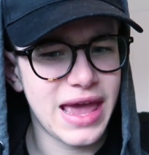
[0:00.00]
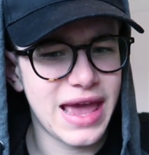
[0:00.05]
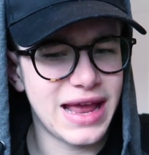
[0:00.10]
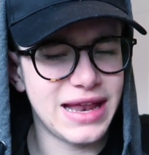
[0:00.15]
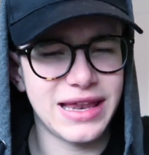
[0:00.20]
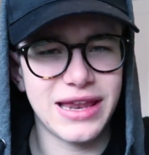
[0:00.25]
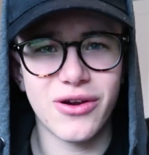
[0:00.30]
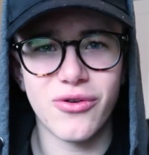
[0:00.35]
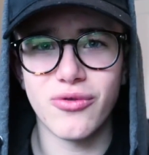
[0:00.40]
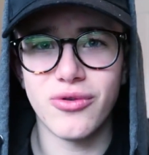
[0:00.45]

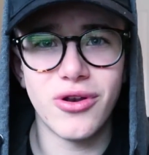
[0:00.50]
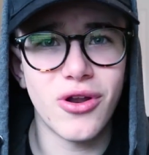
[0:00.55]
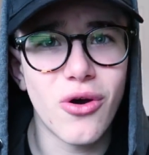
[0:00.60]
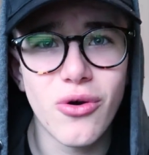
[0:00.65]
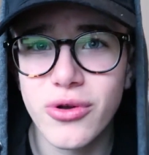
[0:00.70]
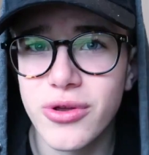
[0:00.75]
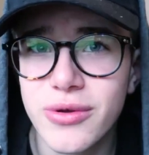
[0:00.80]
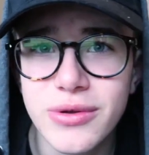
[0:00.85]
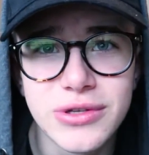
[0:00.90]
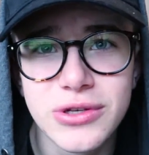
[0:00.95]
and you know,
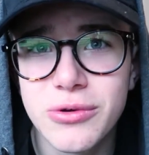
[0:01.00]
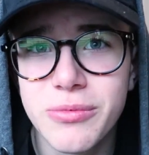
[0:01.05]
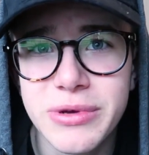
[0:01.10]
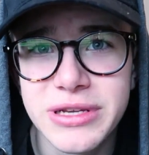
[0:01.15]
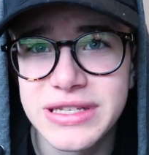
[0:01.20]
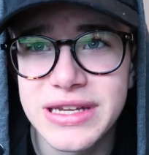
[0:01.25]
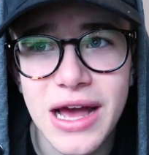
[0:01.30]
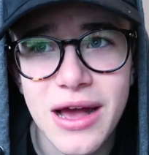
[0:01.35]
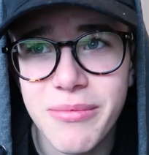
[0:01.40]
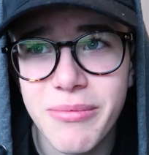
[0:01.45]
no, YouTube
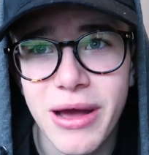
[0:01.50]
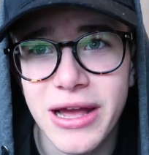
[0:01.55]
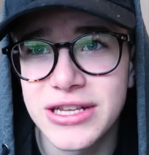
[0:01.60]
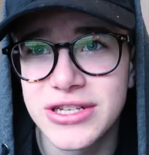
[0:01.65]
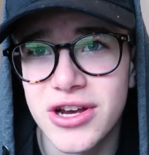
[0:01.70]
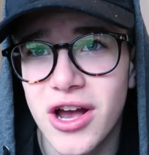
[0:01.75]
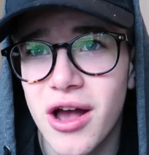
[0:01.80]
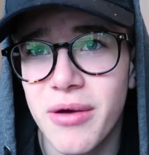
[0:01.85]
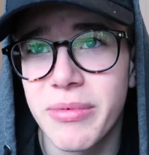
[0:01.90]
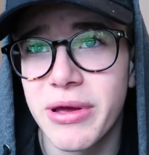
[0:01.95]
is not my
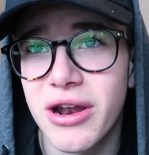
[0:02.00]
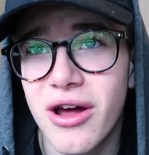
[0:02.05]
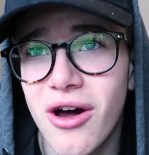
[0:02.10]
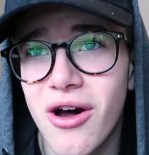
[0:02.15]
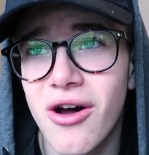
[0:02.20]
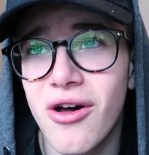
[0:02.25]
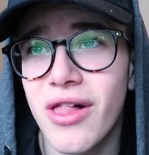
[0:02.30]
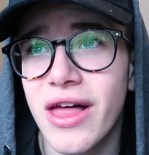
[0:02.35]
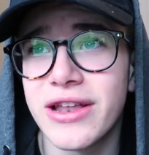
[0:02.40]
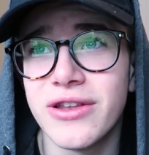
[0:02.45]
job at
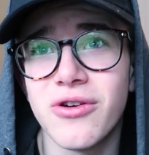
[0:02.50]
all.